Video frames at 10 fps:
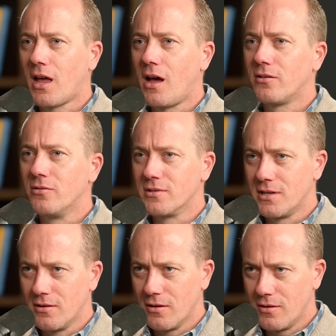account, you
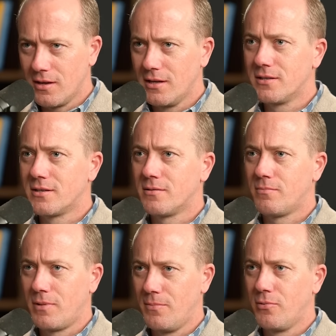see that these
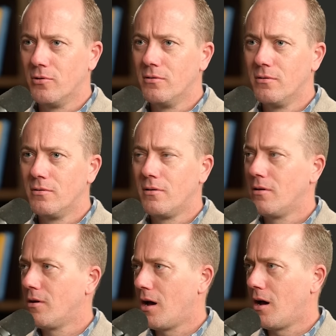people
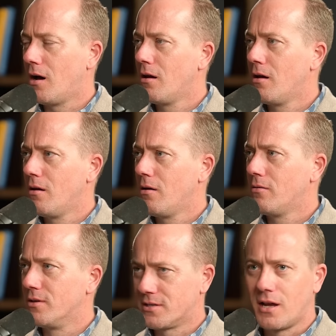are
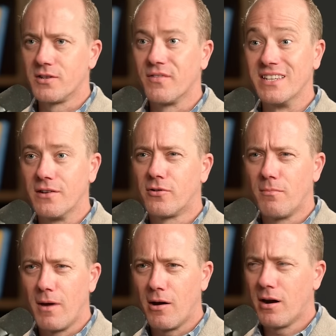the sons of a
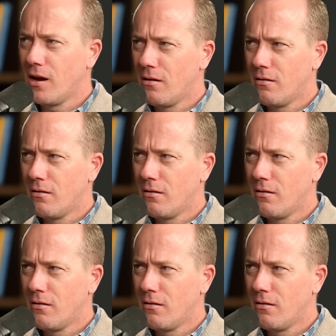different Mary?